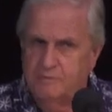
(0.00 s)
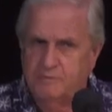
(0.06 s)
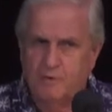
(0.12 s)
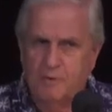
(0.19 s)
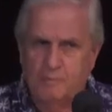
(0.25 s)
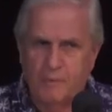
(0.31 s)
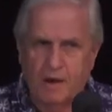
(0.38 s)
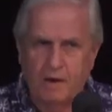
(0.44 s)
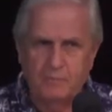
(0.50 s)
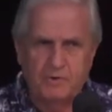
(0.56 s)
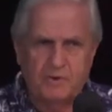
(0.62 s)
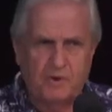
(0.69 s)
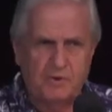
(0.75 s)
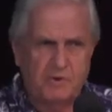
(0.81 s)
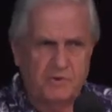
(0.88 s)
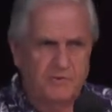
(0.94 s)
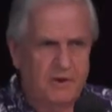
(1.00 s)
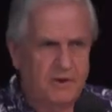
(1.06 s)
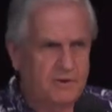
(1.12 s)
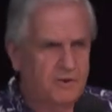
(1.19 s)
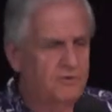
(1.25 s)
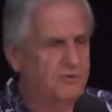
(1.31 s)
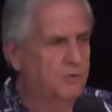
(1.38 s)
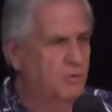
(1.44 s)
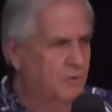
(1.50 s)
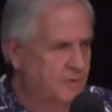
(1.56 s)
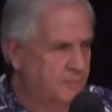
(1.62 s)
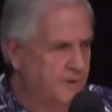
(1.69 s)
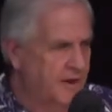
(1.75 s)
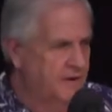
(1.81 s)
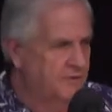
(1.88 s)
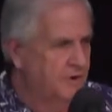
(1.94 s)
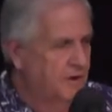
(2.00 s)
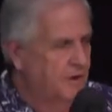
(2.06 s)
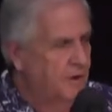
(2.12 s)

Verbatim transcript: For a moment, I'd just like to talk about